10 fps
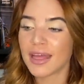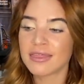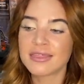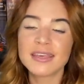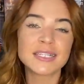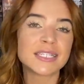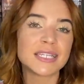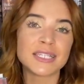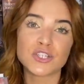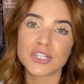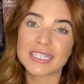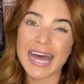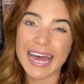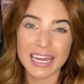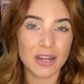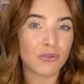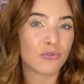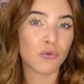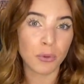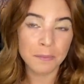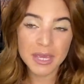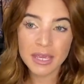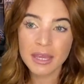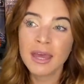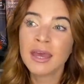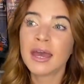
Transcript: And this is just not it for me.